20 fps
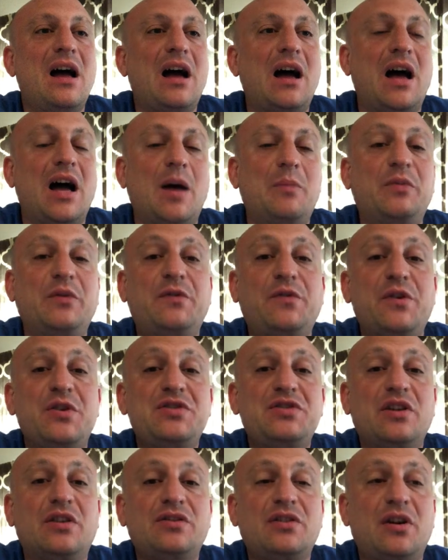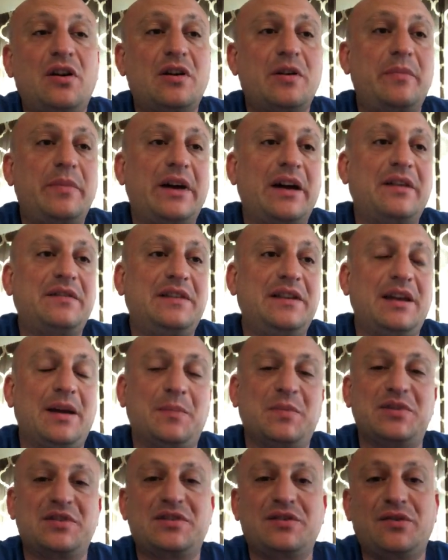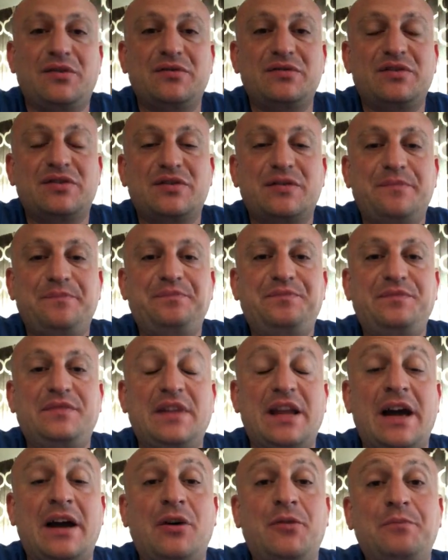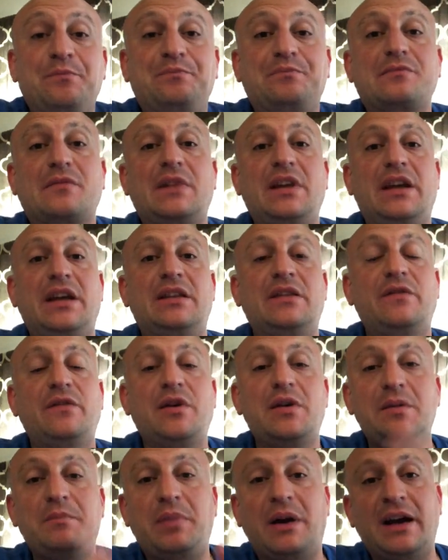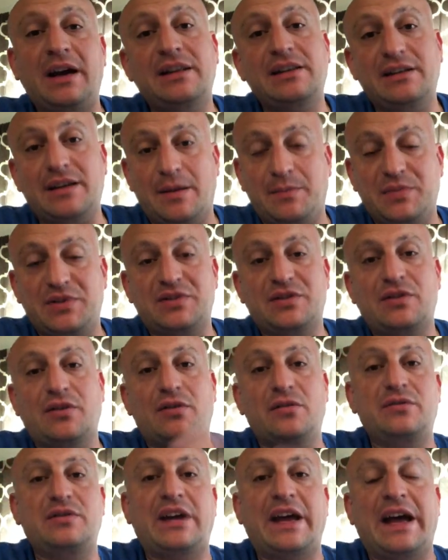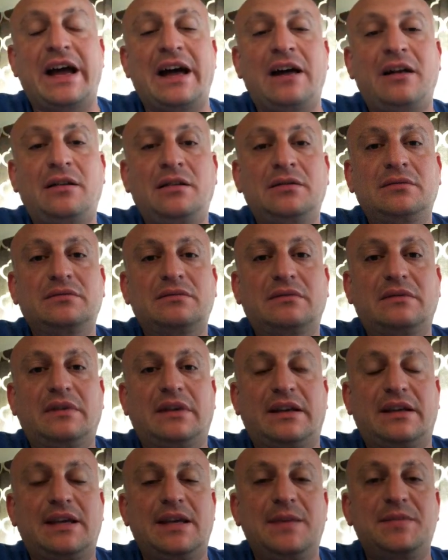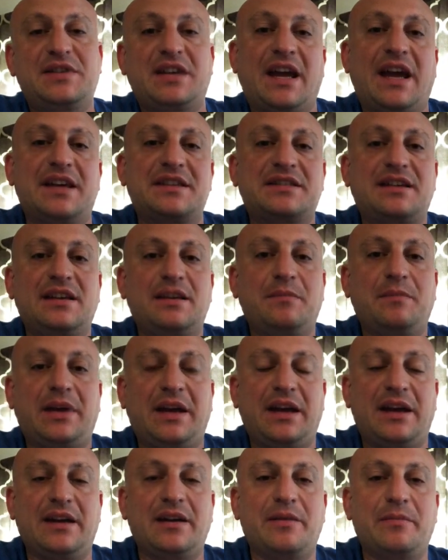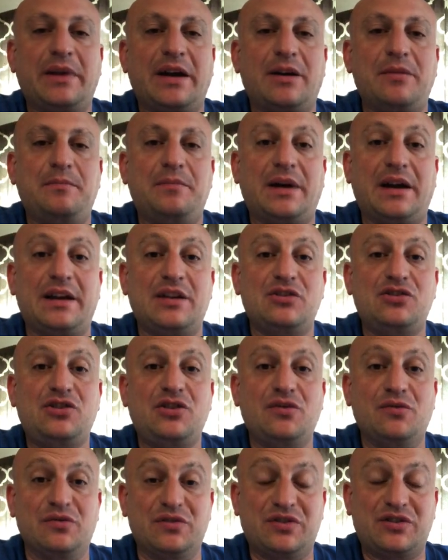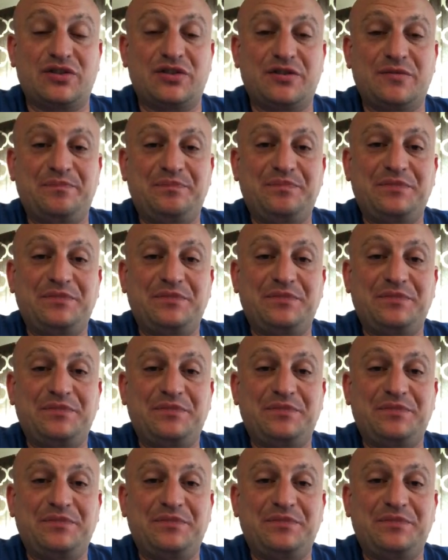But first I'll talk about the episodes. Now, in the very pilot episode, Al keeps asking Peg about buying juice.